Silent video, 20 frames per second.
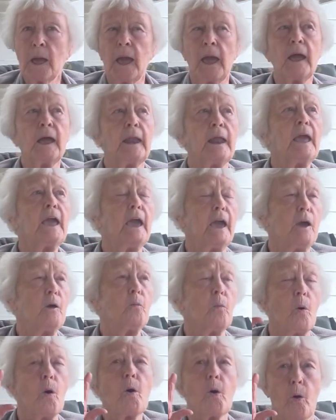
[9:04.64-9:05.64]
and he
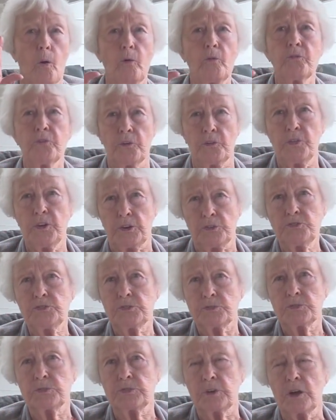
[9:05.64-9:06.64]
worked for
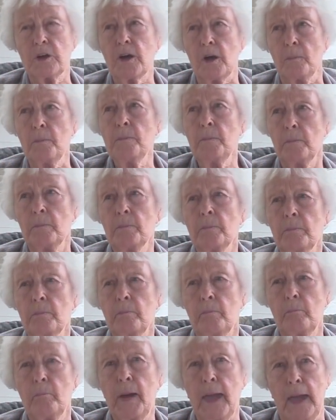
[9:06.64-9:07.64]
this
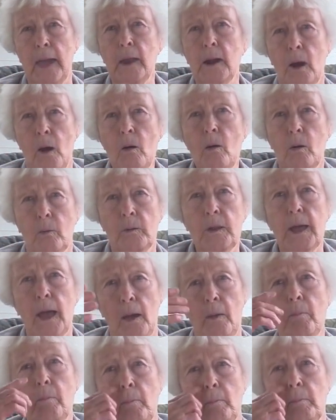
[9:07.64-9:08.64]
man all the time